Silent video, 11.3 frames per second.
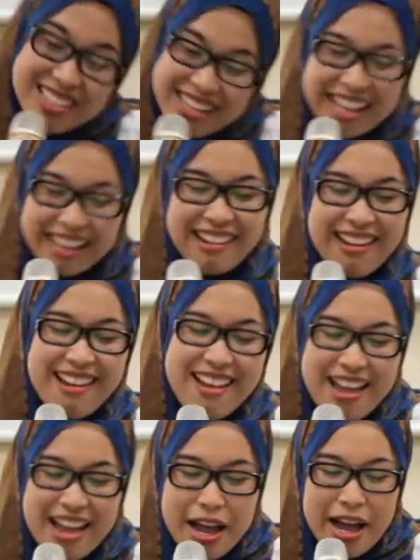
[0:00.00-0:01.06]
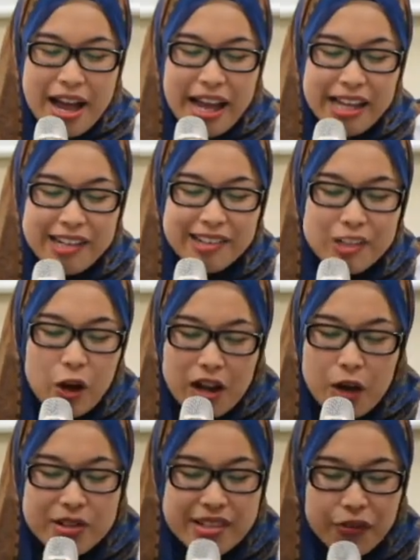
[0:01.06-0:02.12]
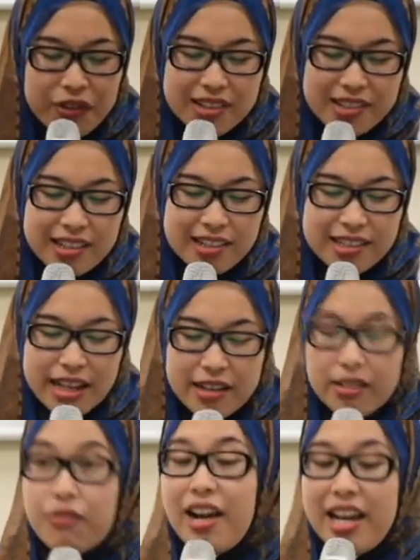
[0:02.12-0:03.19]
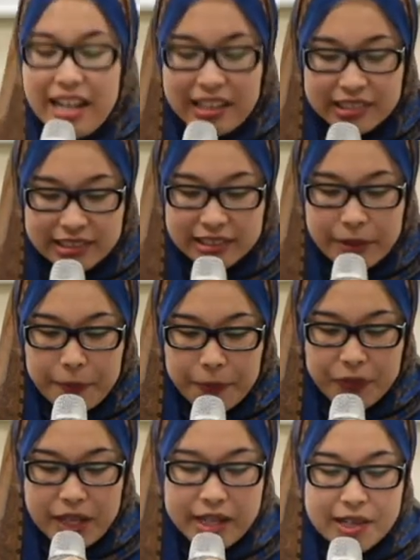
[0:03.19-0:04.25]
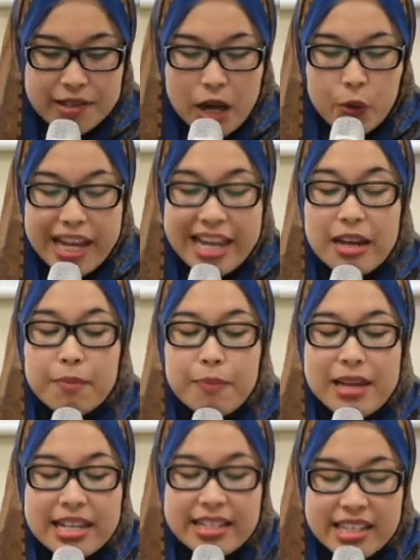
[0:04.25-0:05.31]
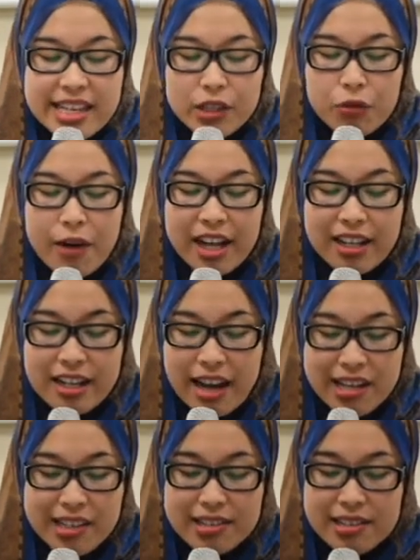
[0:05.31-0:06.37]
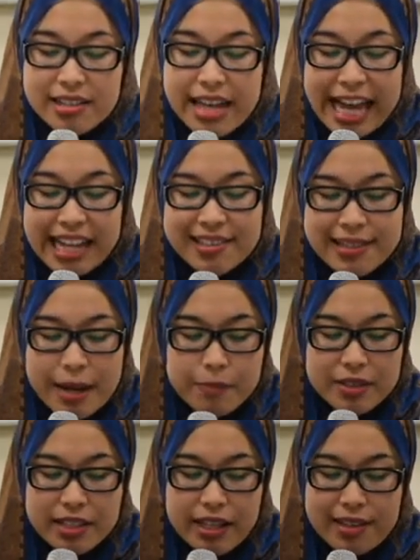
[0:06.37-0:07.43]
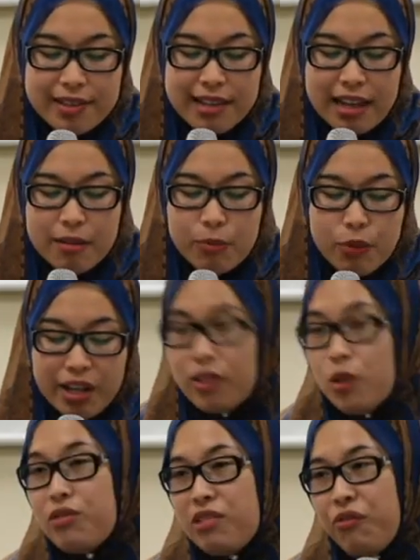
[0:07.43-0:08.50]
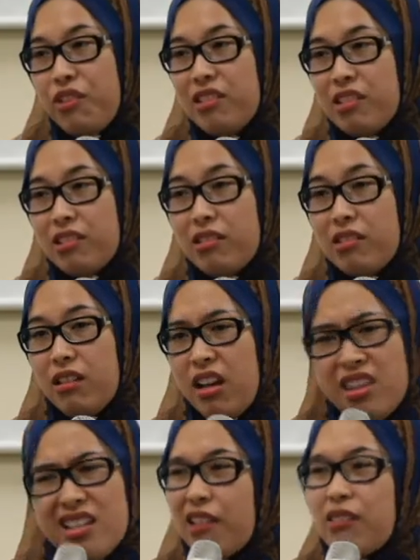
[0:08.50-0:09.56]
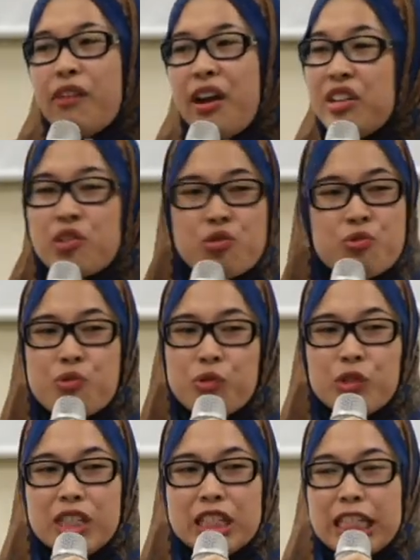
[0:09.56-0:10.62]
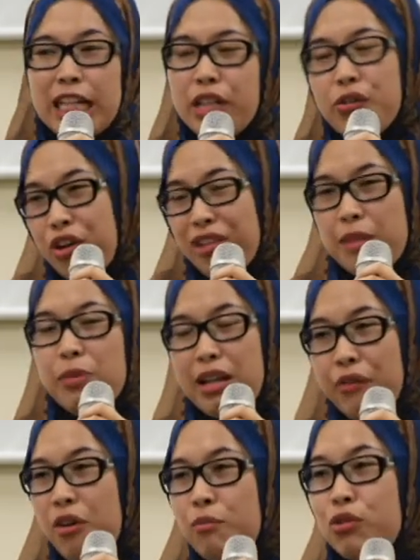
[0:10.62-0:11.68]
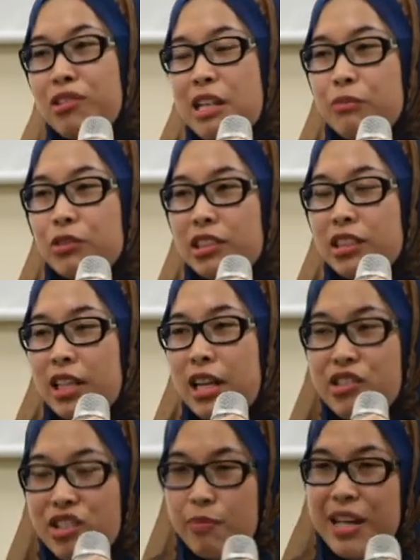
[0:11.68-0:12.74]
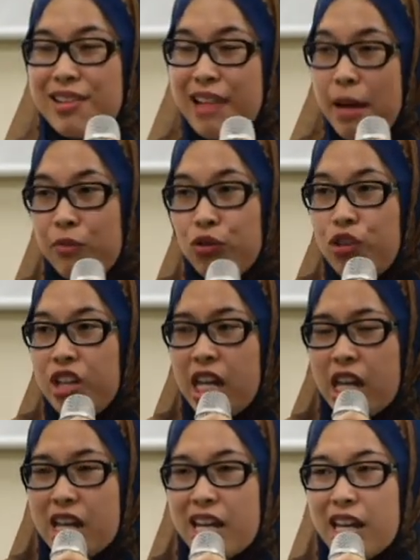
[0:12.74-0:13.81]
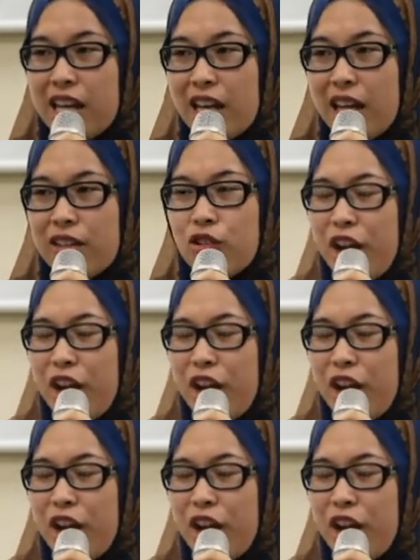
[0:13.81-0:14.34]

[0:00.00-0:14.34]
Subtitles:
said, "It is not our differences that divide us. It is our inability to recognize, accept, celebrate those differences." I think that's very true. For example, for Muslims, just because I'm Sunni, so